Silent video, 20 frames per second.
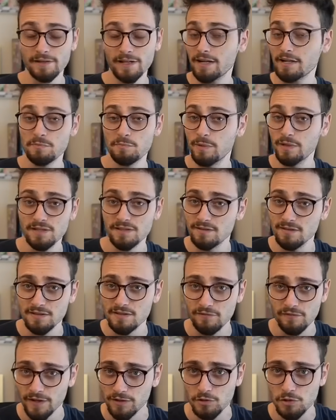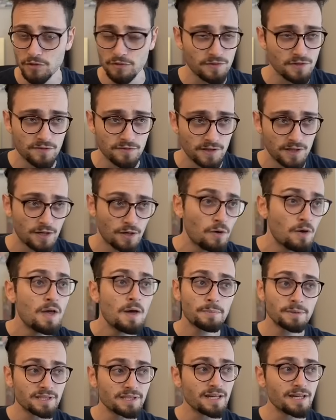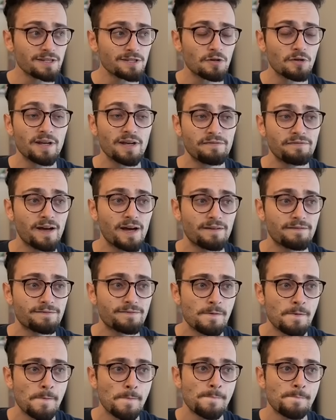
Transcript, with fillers: not as big as this advantage of this video, but the king is on a five.